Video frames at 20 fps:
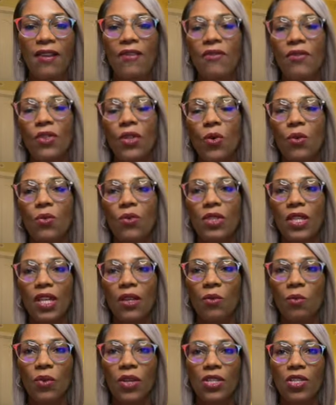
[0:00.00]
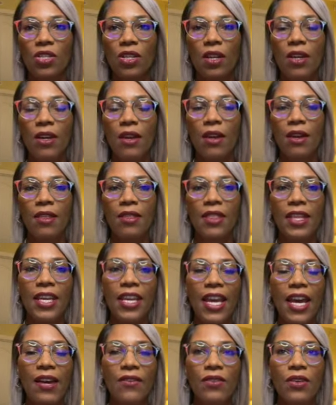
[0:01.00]
those in which they
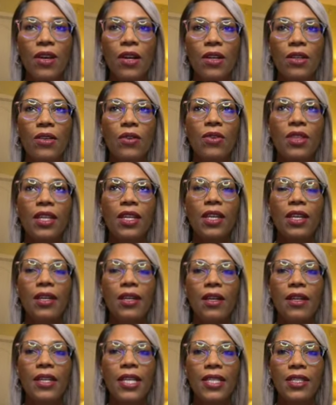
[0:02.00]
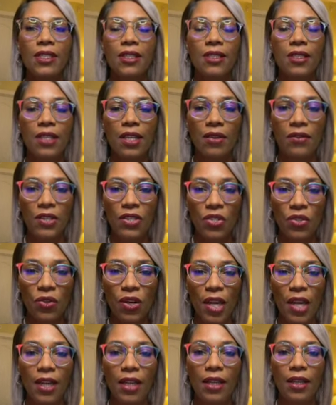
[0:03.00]
have garnered the necessary
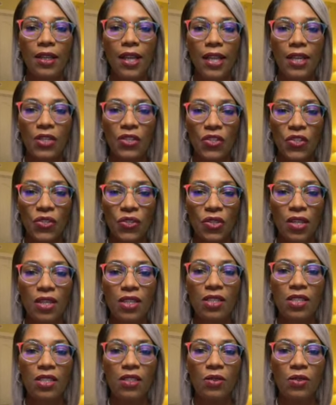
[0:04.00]
training and instructions,